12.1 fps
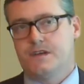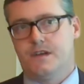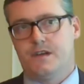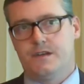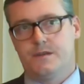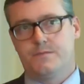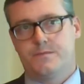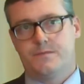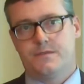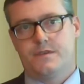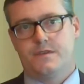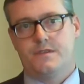
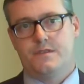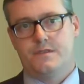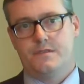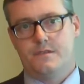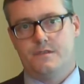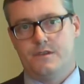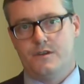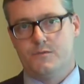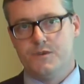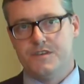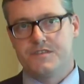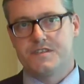
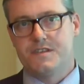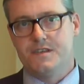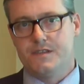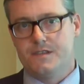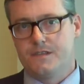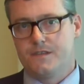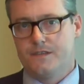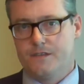we've seen